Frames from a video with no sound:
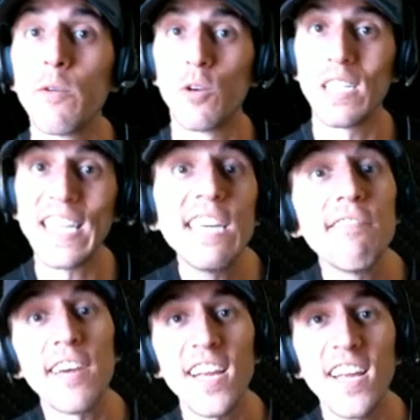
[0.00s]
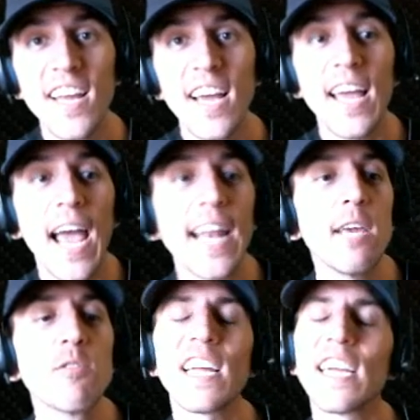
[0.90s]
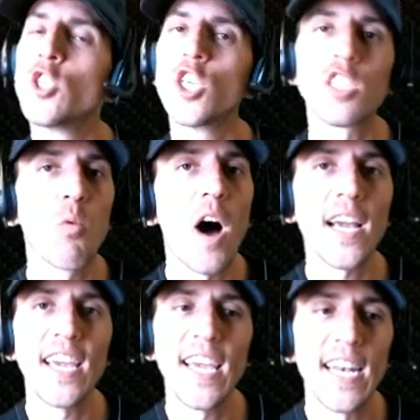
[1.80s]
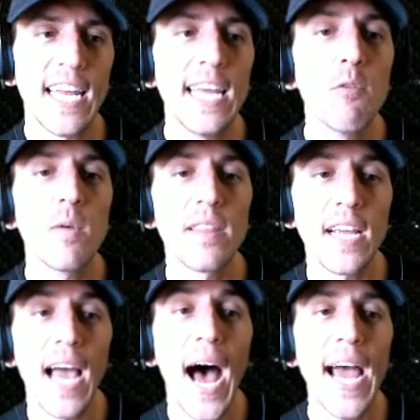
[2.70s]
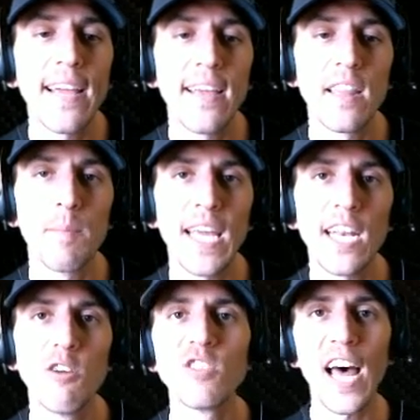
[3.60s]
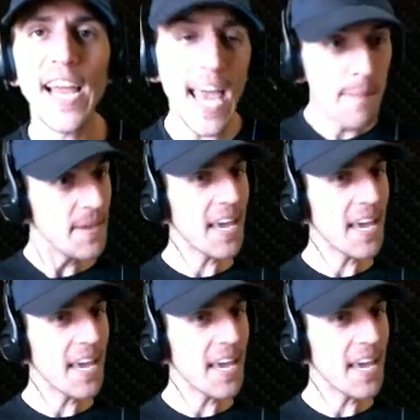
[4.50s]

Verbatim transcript: leaving, and he was like just walking in. He, the guy in the beginning who was like N B